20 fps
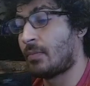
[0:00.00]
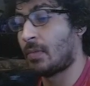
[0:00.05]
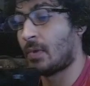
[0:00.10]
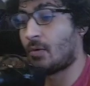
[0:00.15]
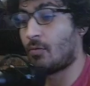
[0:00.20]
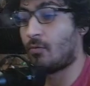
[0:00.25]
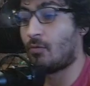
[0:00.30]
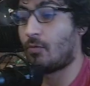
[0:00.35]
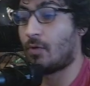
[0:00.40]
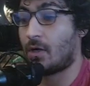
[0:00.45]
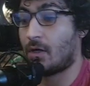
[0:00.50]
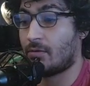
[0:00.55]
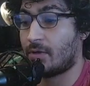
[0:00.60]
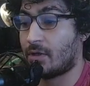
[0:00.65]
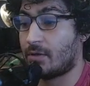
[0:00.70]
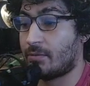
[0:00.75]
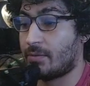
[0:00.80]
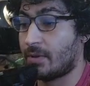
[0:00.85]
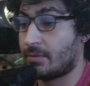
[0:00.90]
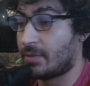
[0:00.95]
Wow,
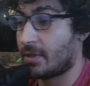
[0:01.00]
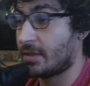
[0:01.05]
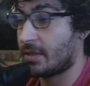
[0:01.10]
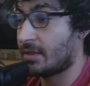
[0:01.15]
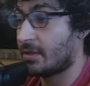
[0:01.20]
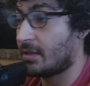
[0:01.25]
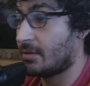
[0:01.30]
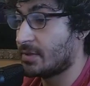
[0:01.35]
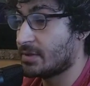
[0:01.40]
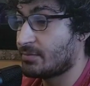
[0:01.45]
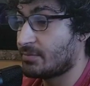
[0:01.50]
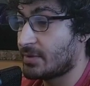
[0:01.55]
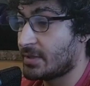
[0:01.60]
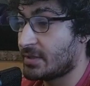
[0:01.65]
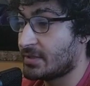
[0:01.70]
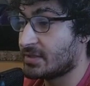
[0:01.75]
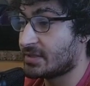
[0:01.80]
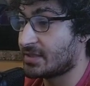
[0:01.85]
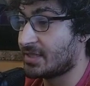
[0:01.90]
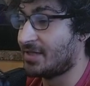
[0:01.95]
not a bad play. I misplayed
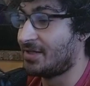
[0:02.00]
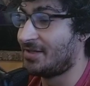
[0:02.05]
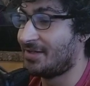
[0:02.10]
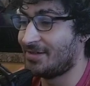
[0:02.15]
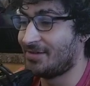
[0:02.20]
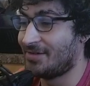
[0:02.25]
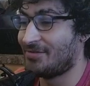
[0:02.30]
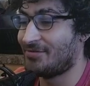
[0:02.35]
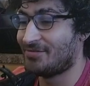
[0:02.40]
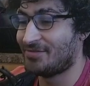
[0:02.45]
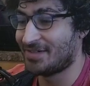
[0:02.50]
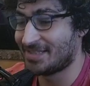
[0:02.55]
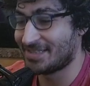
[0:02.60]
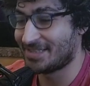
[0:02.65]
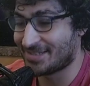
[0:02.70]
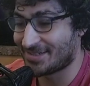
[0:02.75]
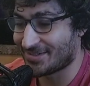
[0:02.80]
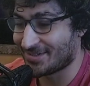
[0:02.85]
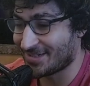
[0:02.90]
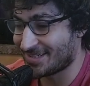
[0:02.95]
this event
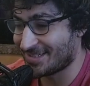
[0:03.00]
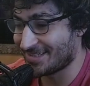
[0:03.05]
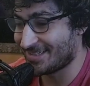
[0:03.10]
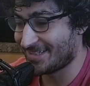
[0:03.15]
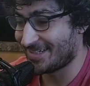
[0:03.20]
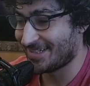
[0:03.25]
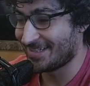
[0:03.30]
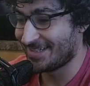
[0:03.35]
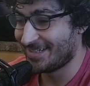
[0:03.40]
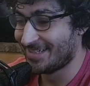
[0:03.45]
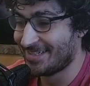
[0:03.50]
Crocodile.